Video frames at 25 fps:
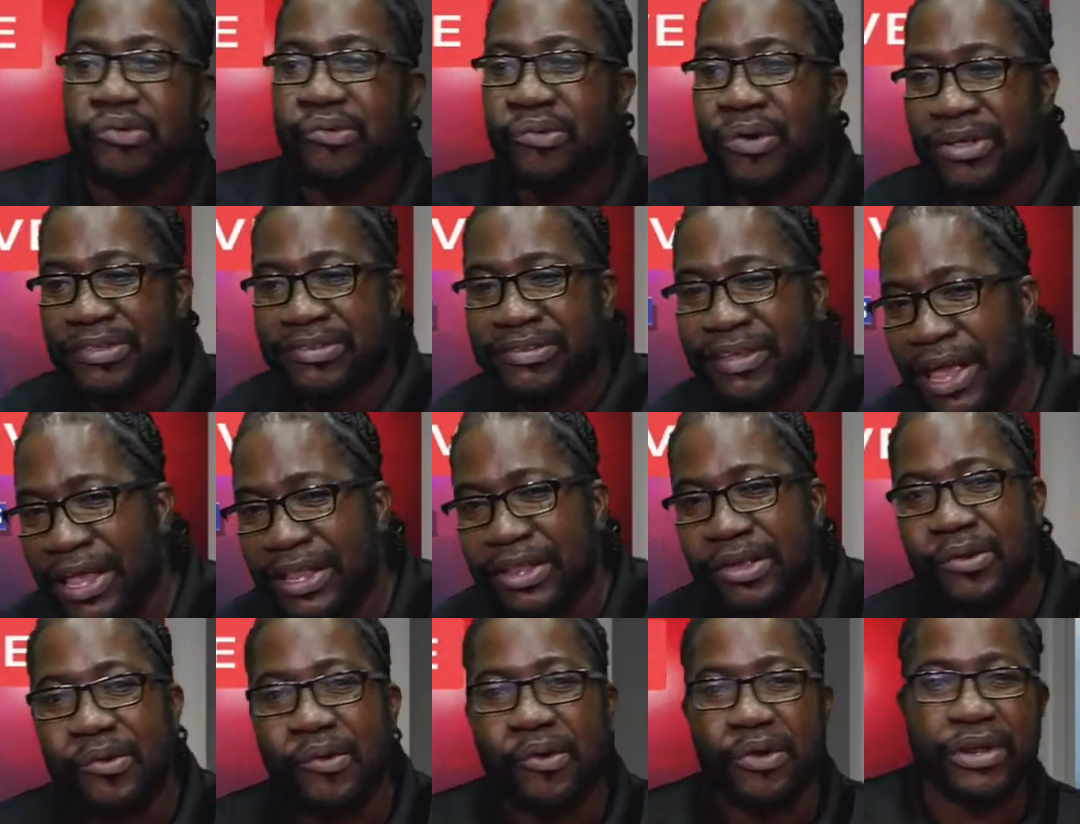what
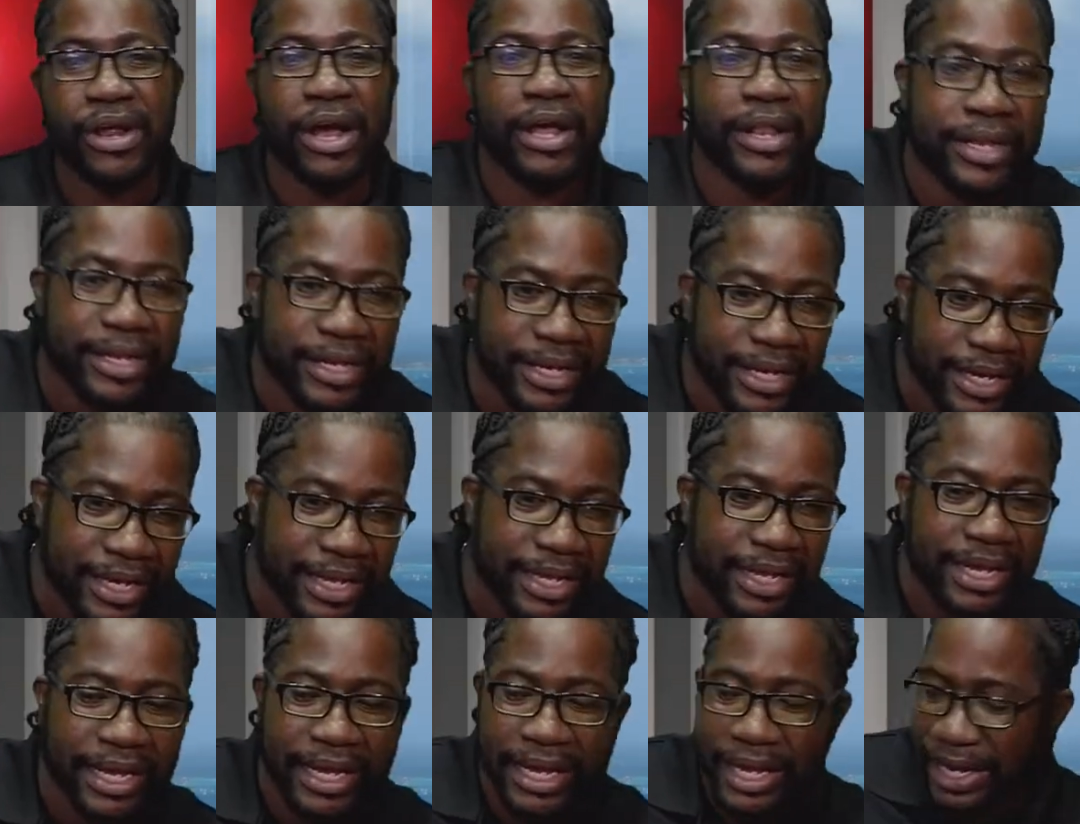side you're going on.
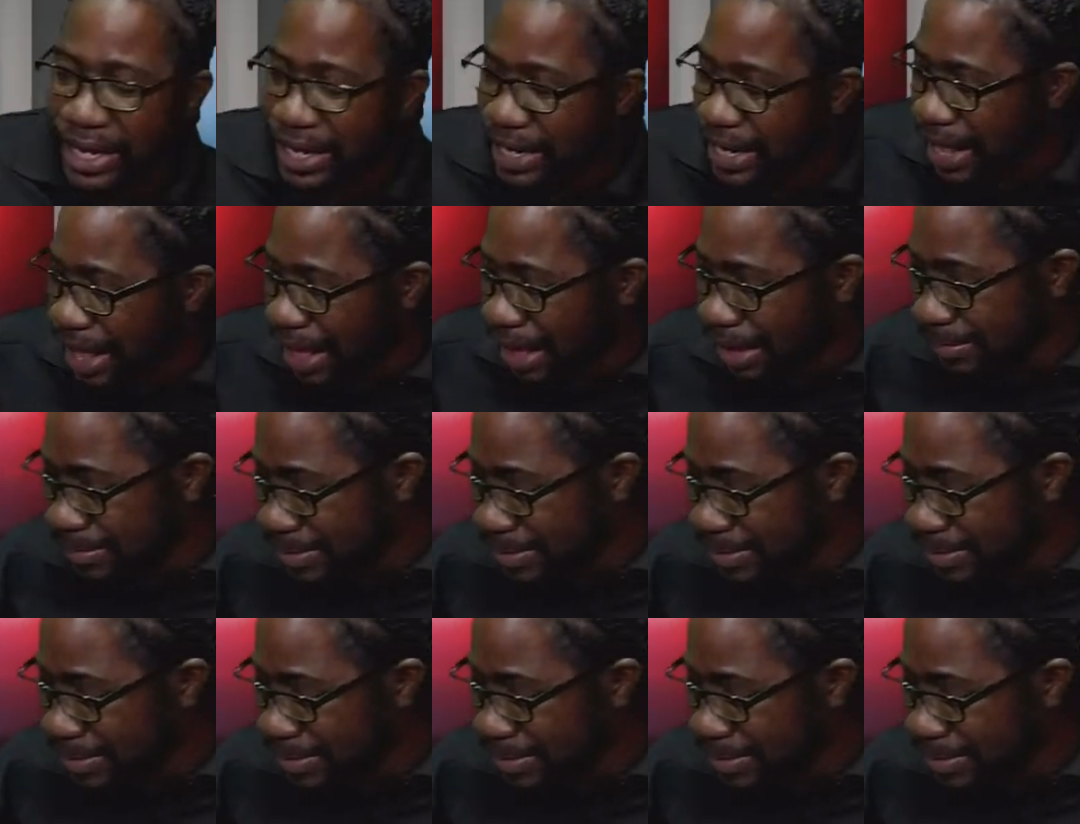You know what I